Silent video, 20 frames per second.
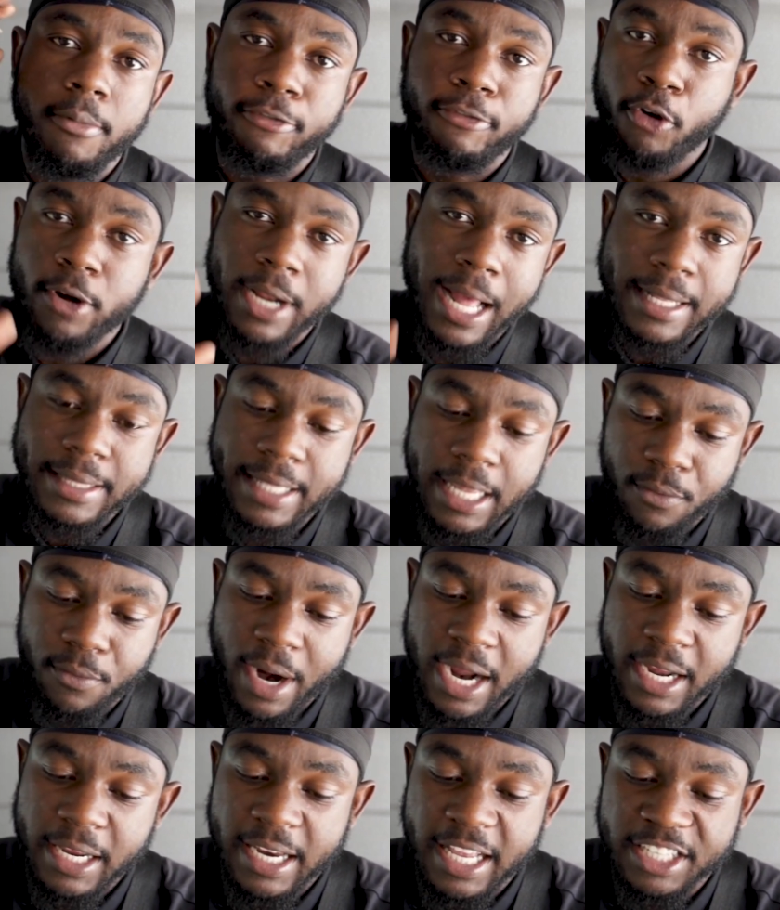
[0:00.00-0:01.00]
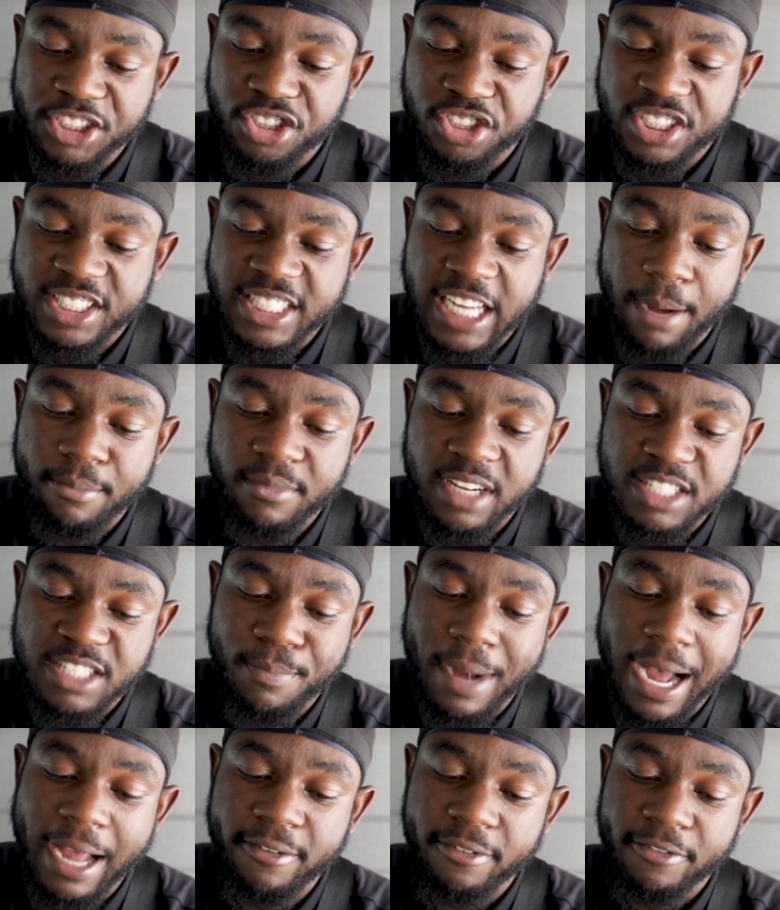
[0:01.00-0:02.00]
for that day, right? Let's just time this
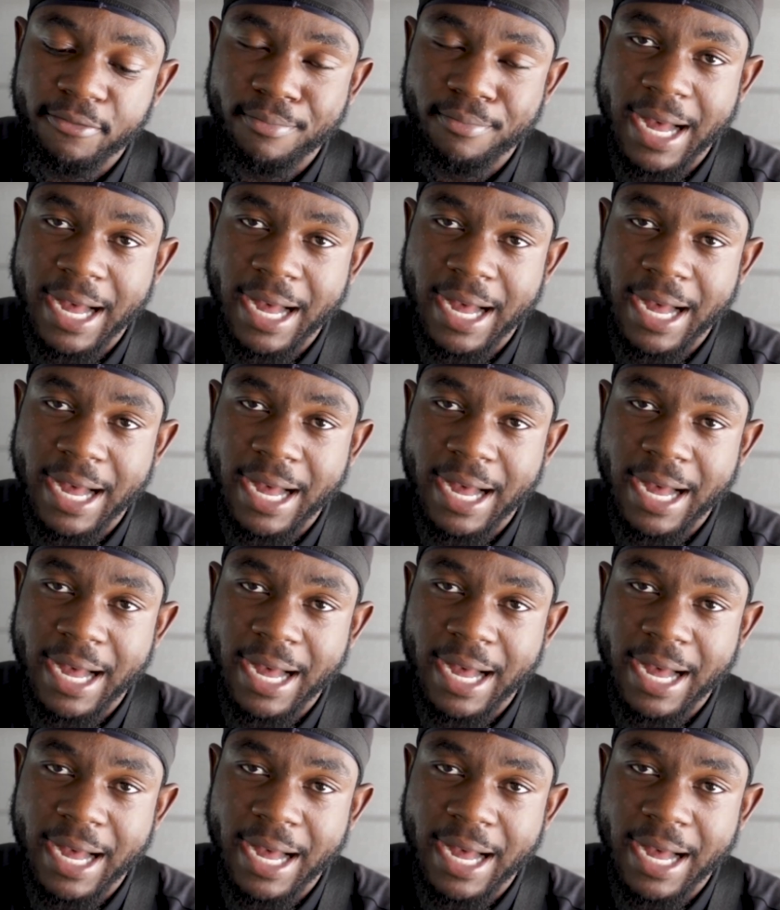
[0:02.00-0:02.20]
by